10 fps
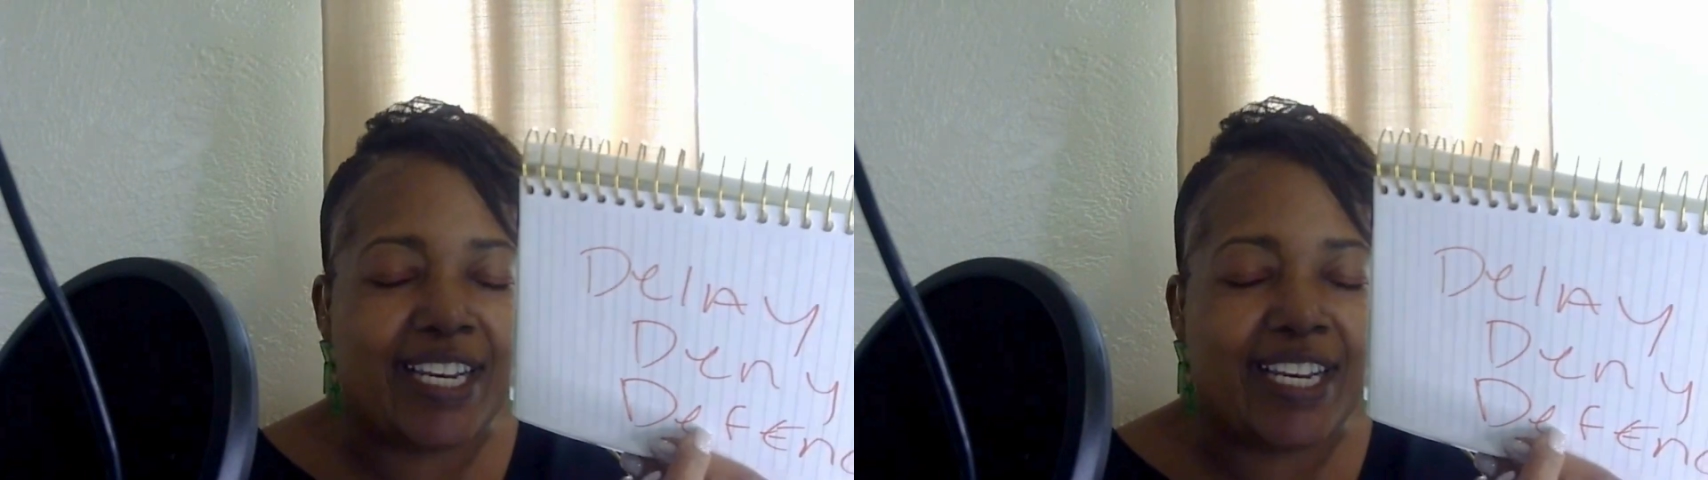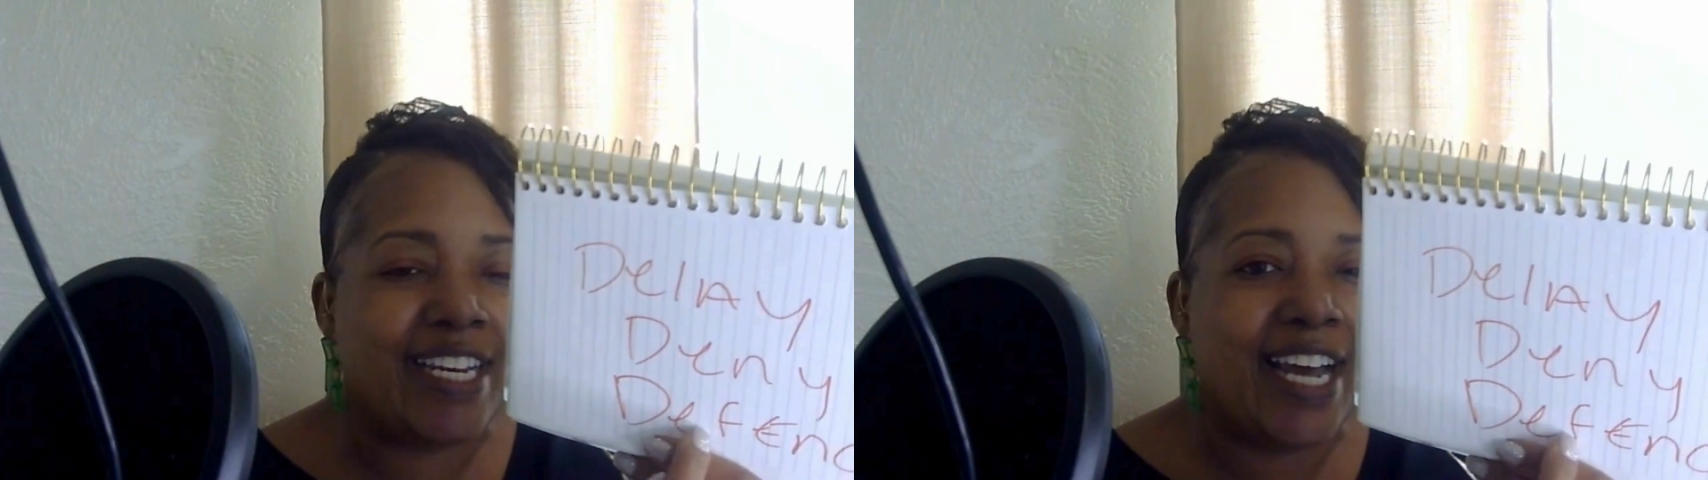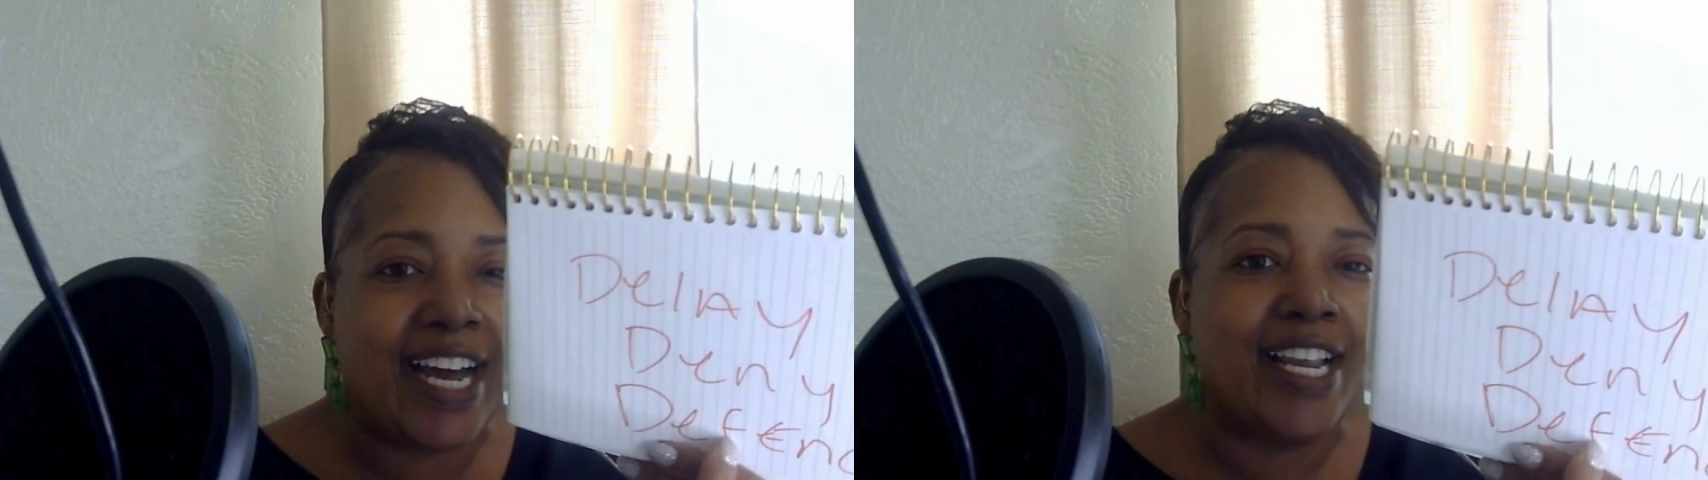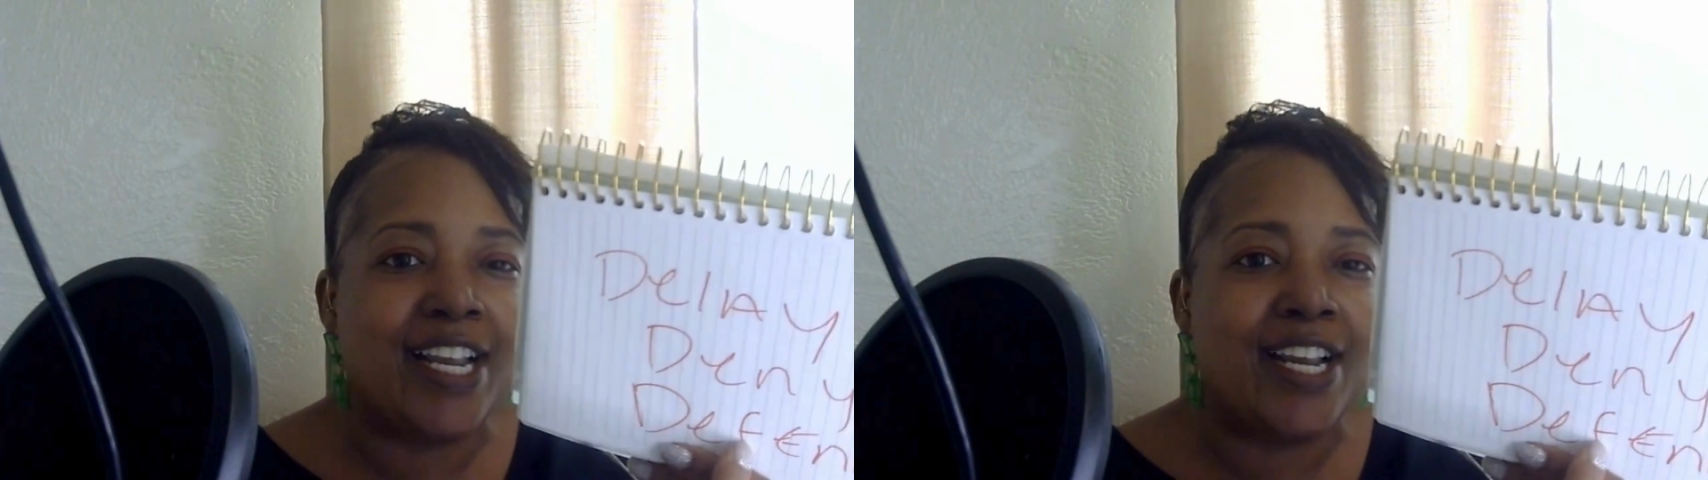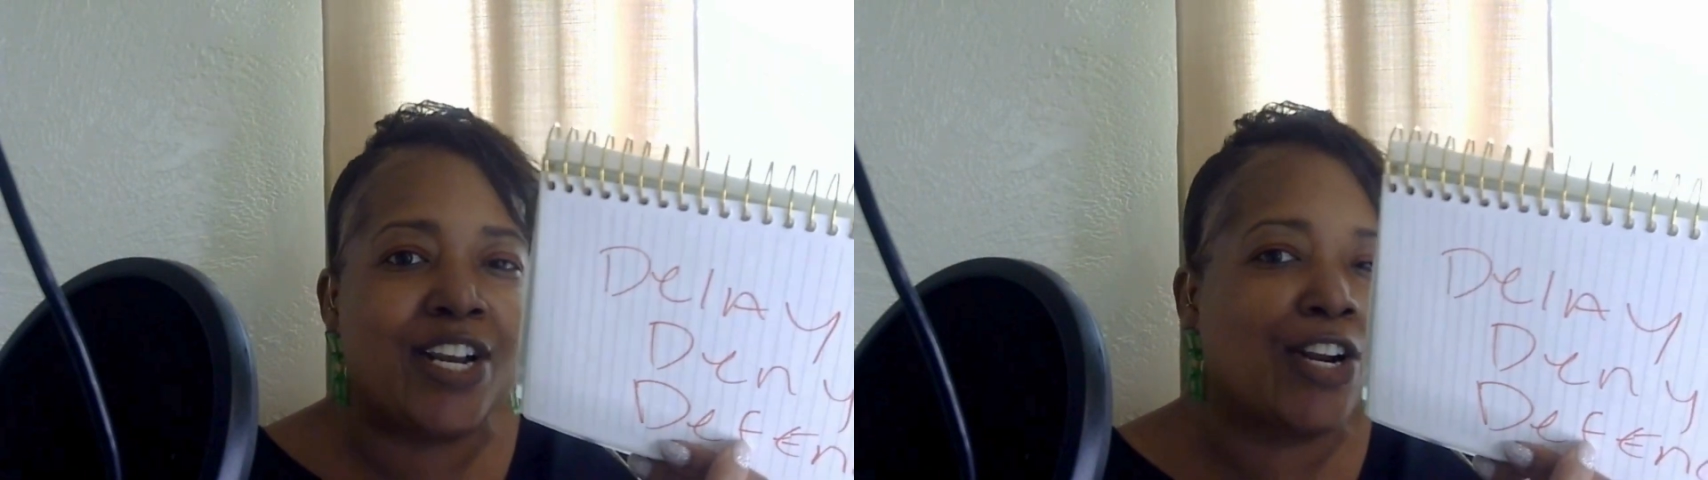
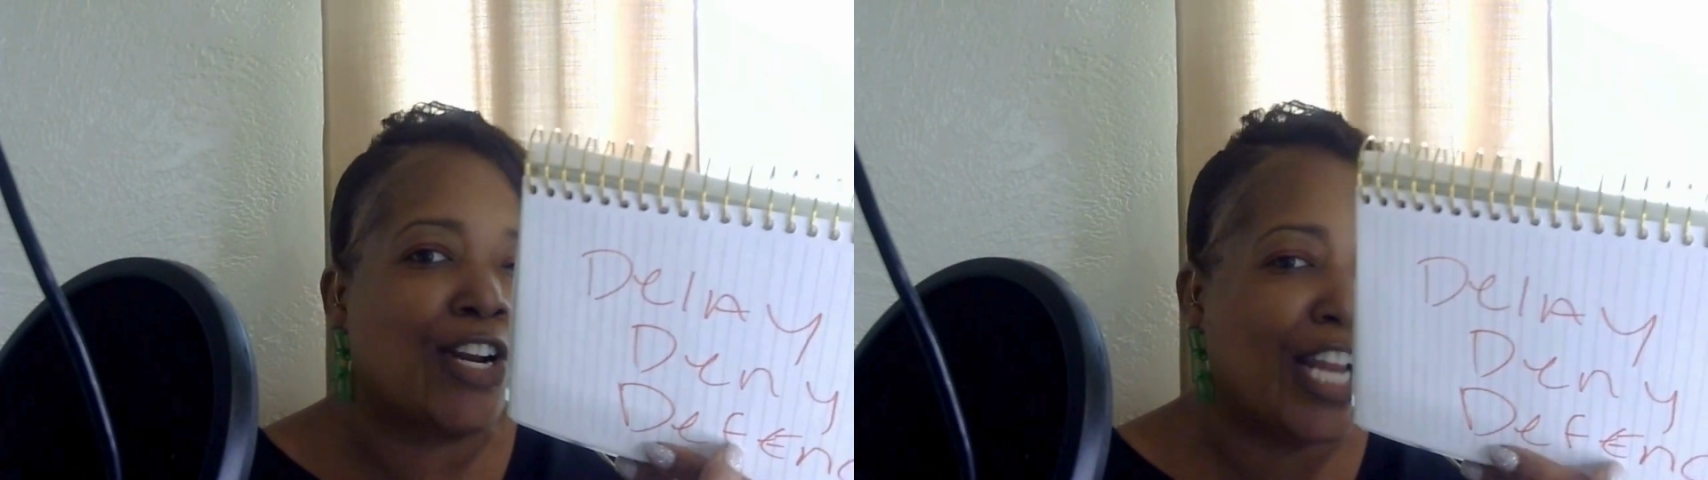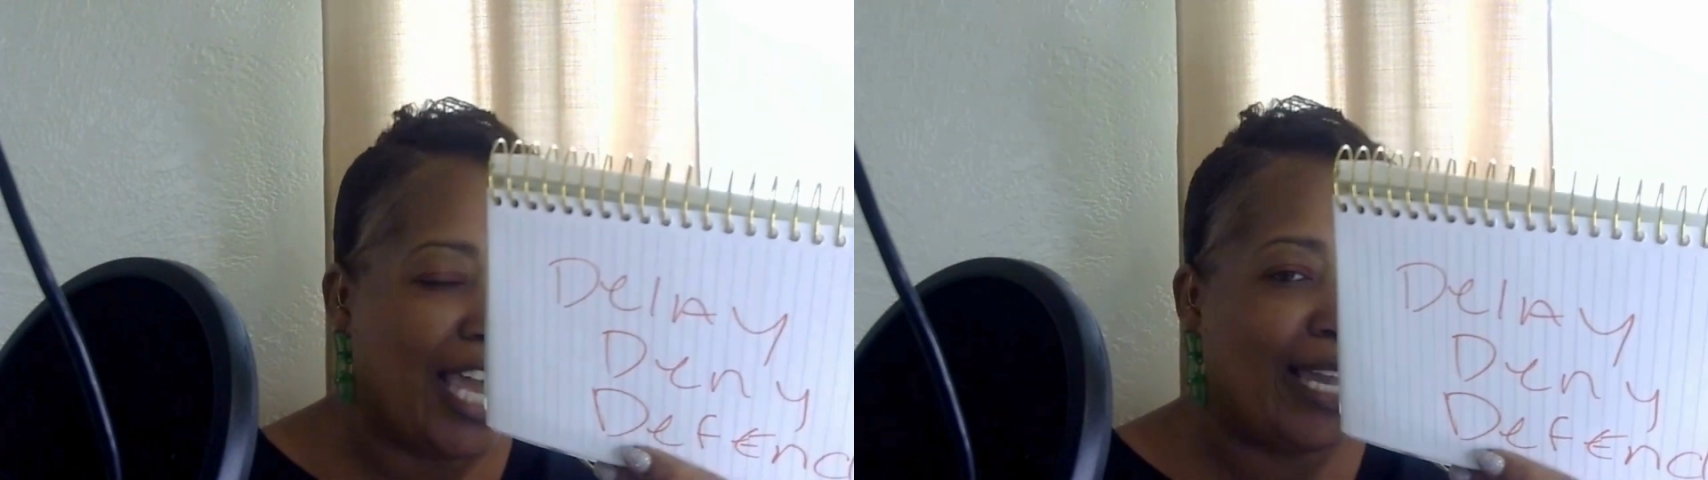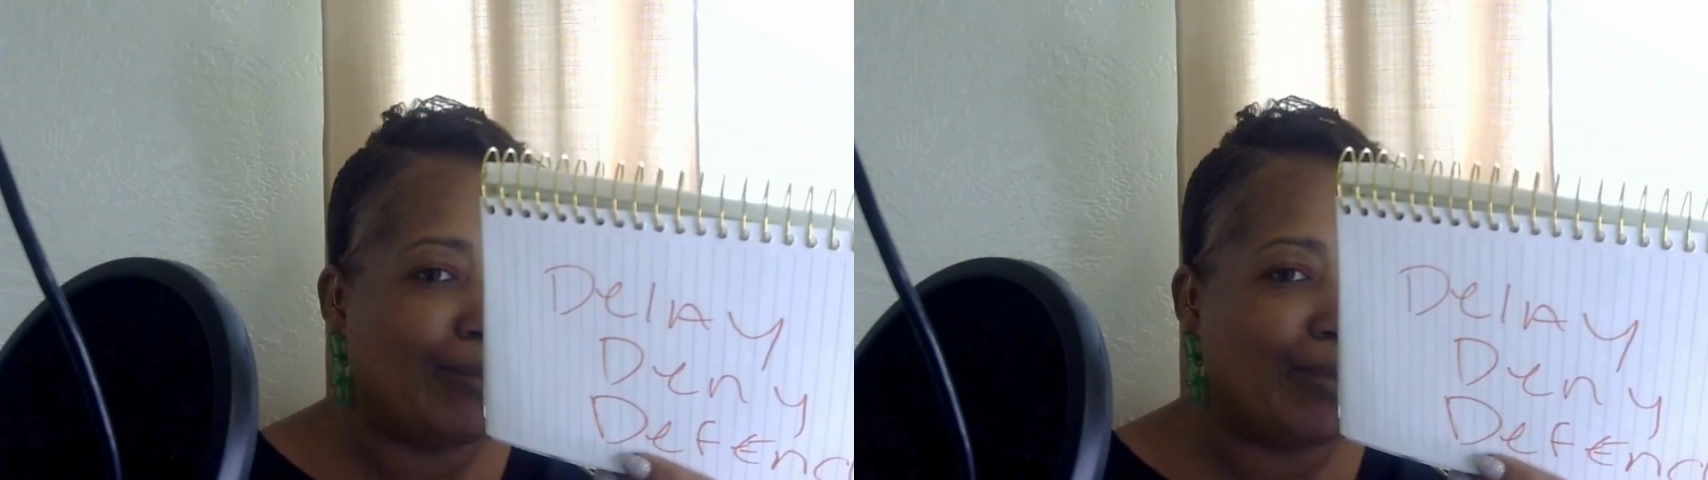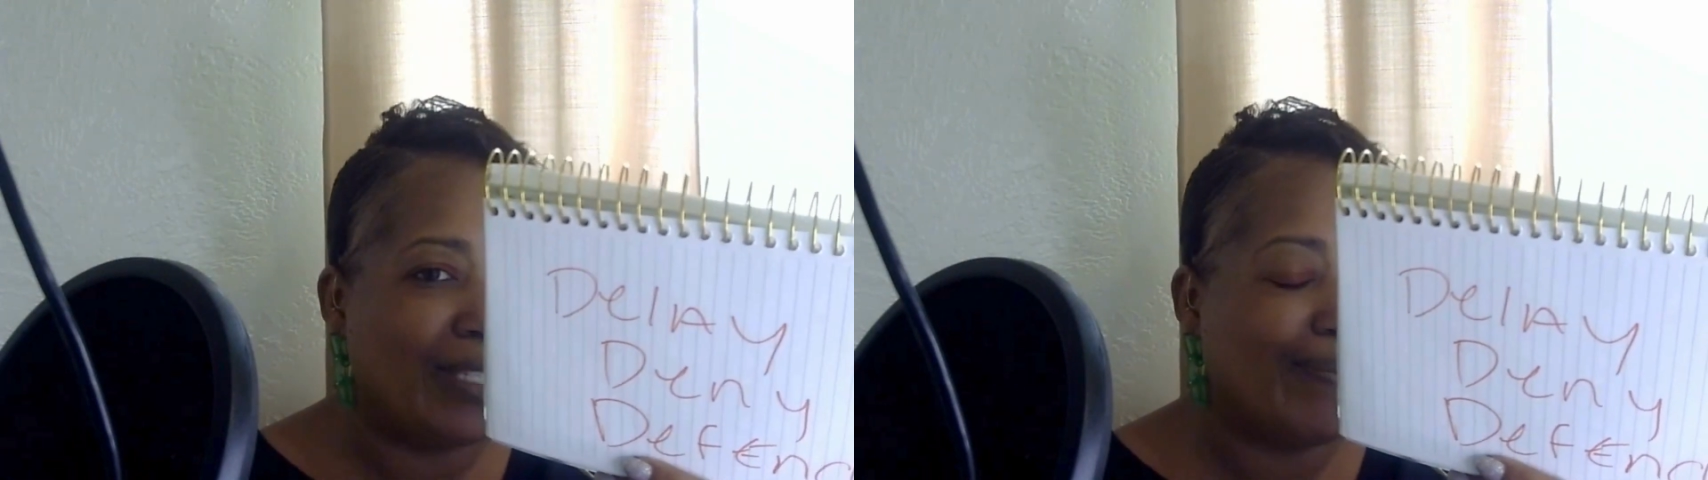denying your claims.